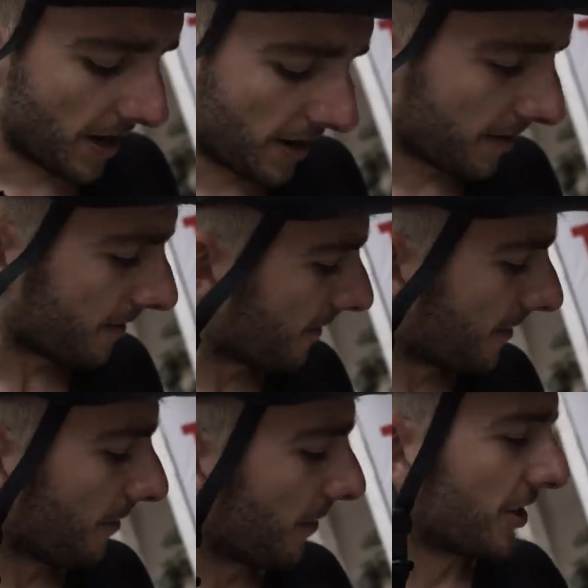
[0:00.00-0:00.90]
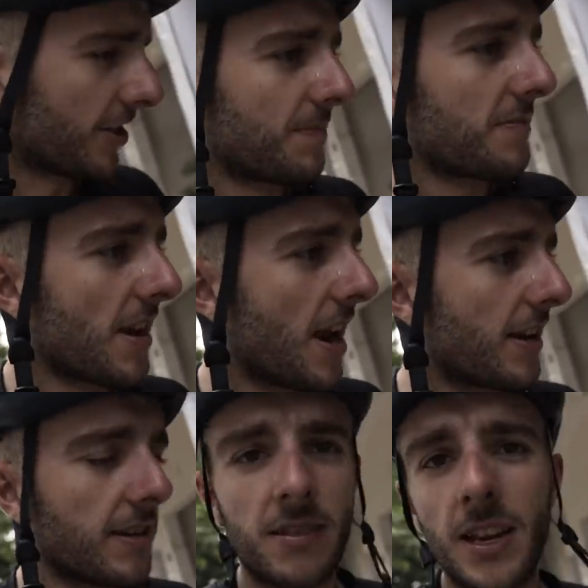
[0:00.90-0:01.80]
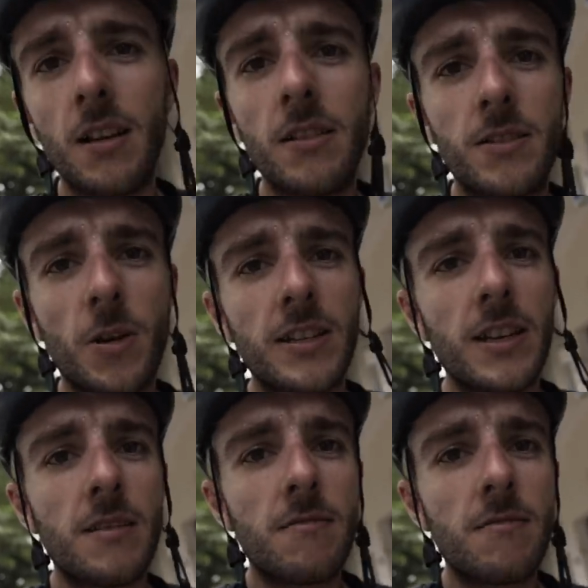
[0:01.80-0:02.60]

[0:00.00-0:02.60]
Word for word: we're, we're just standing still and sweating.